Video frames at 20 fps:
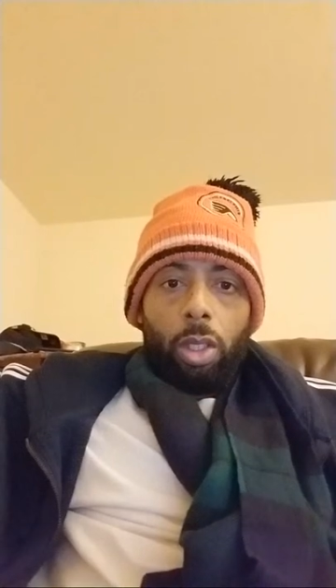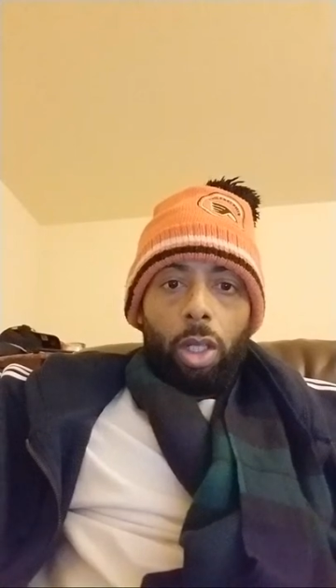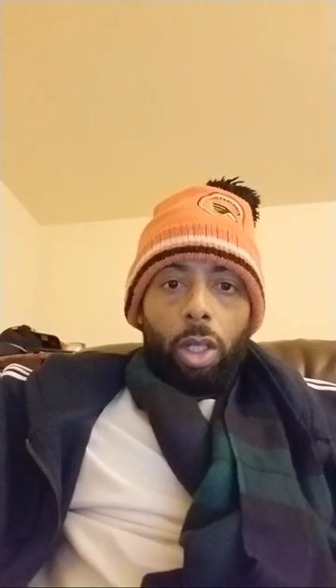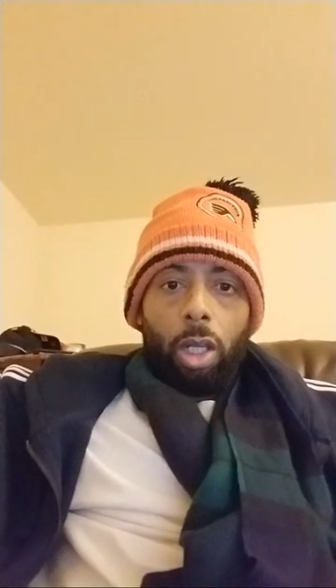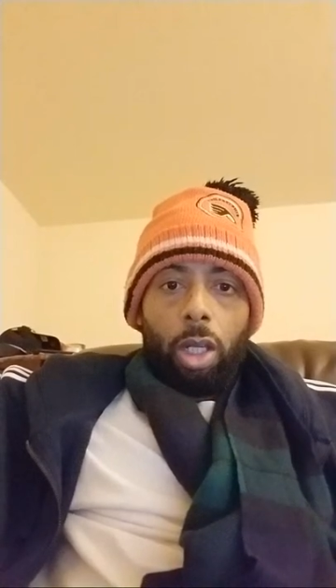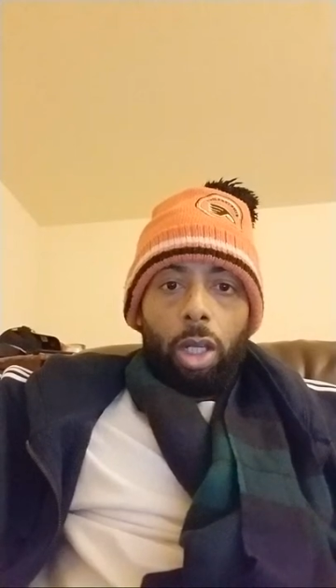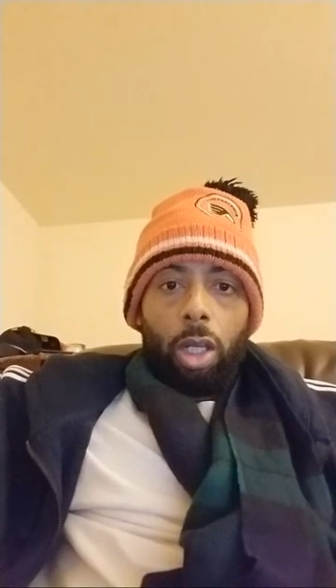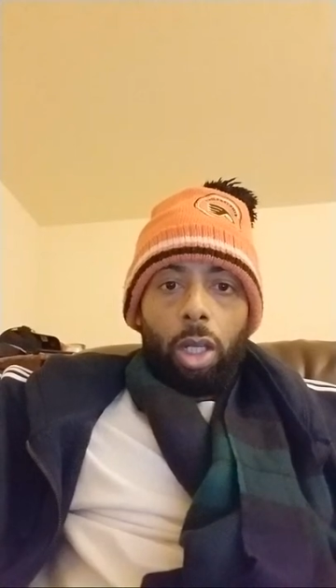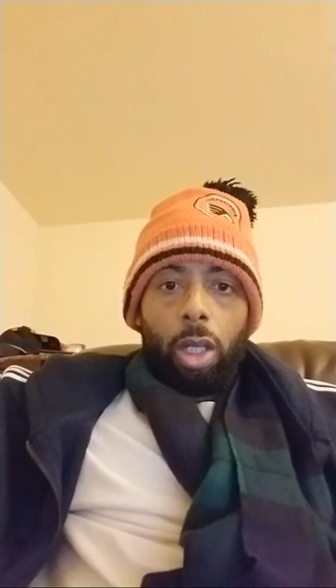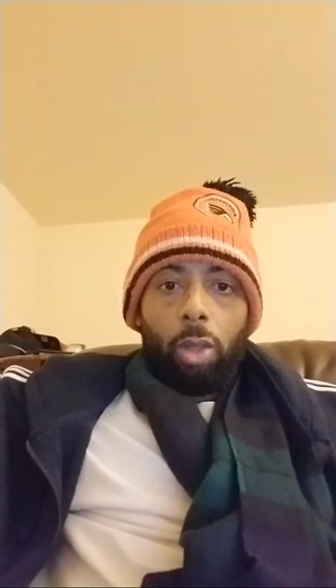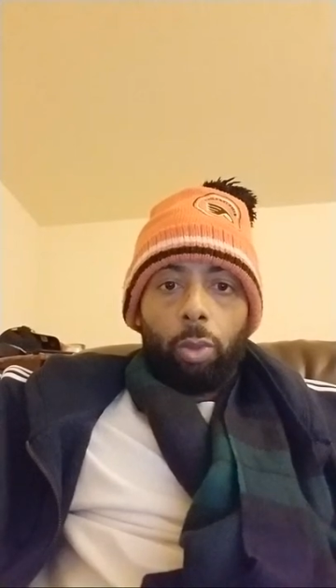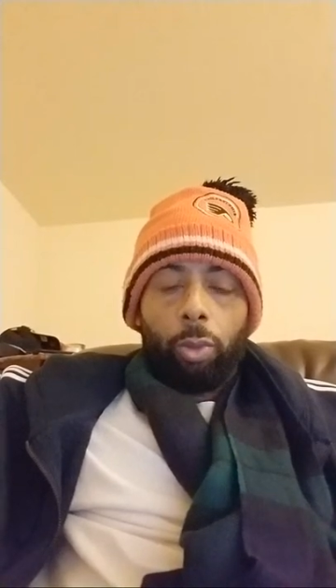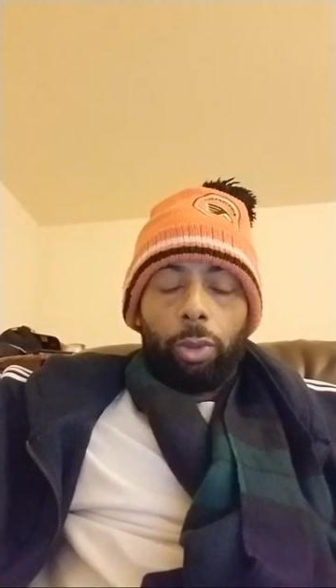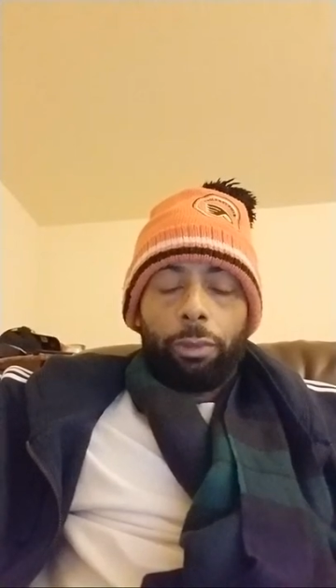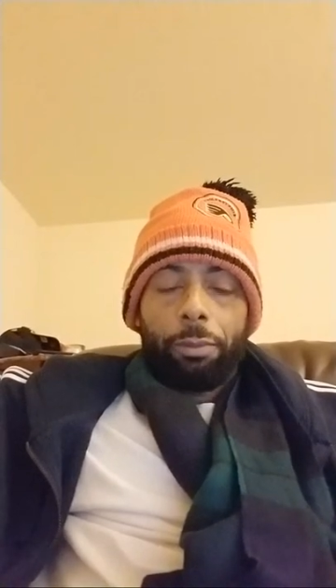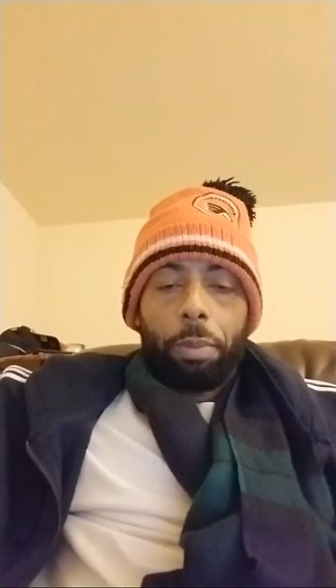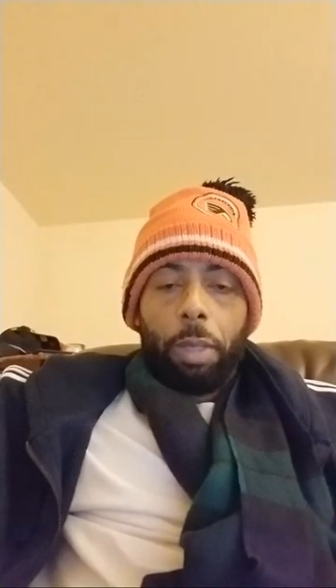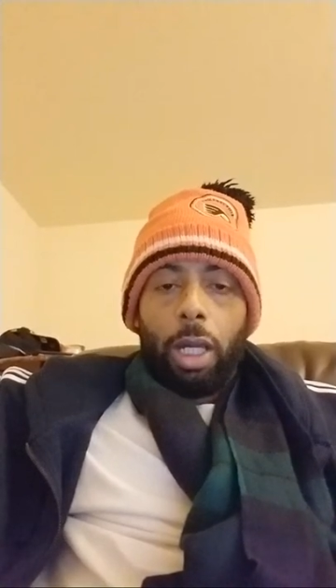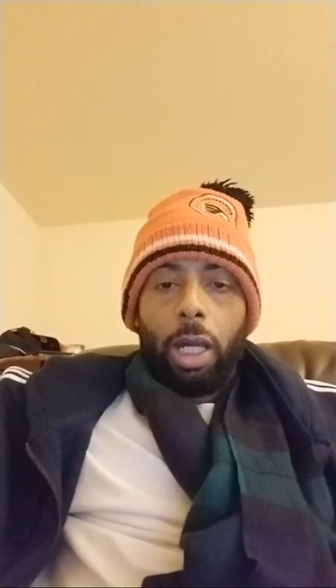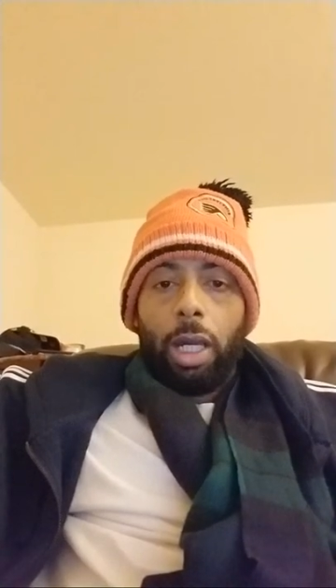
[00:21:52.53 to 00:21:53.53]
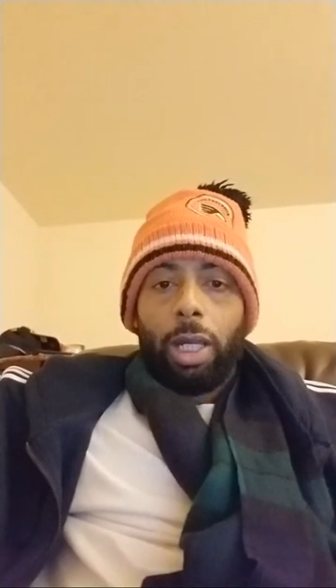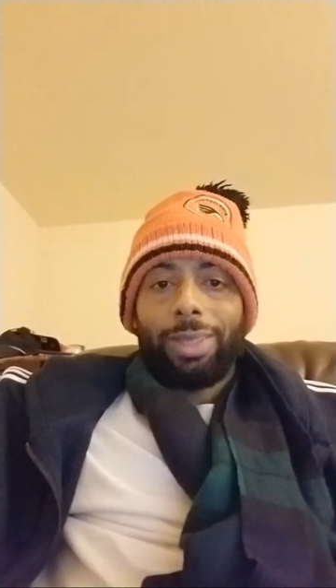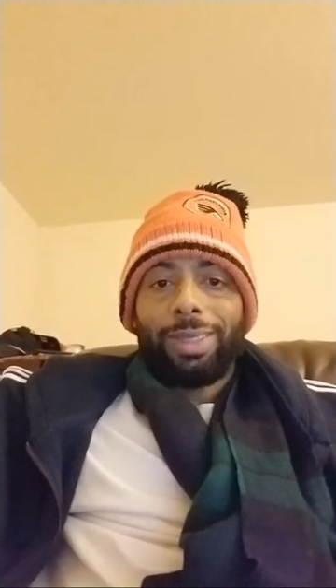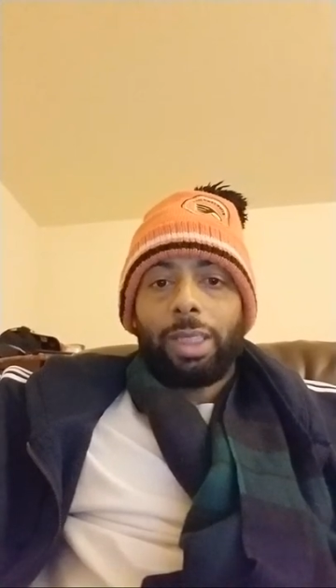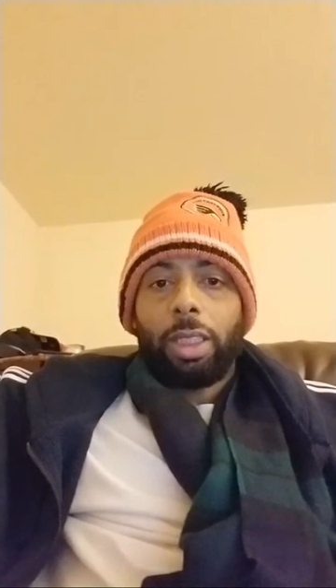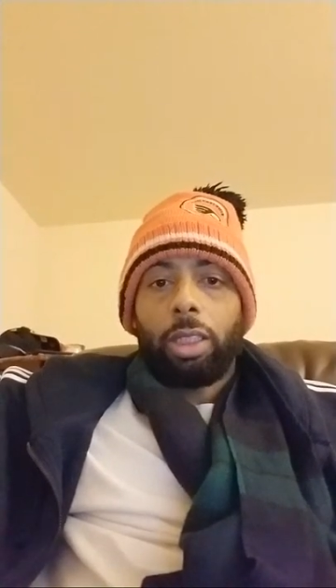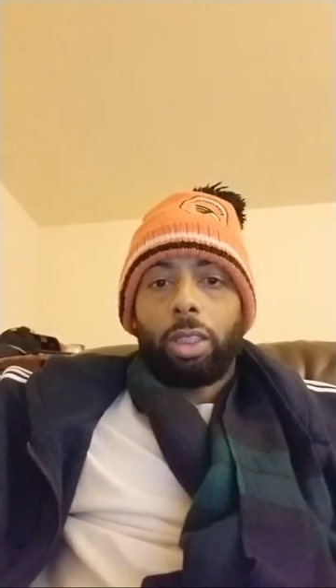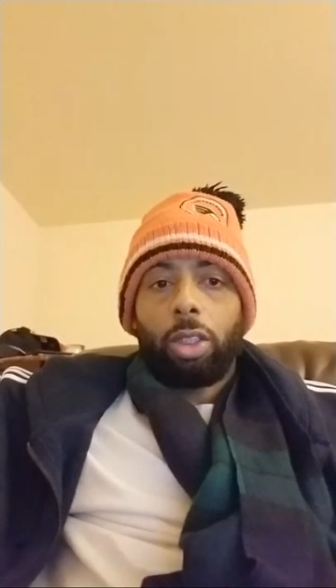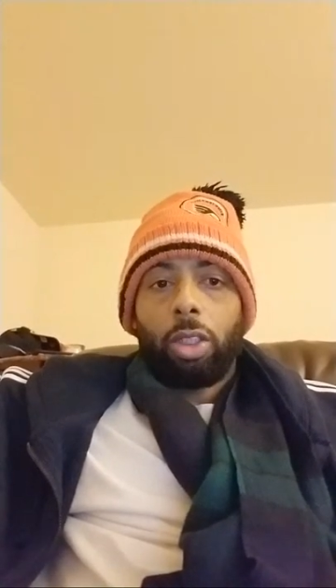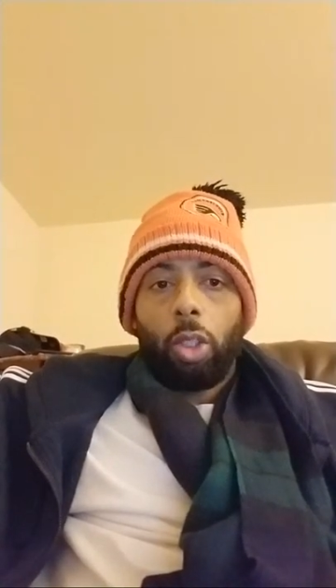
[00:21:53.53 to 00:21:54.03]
with Paz and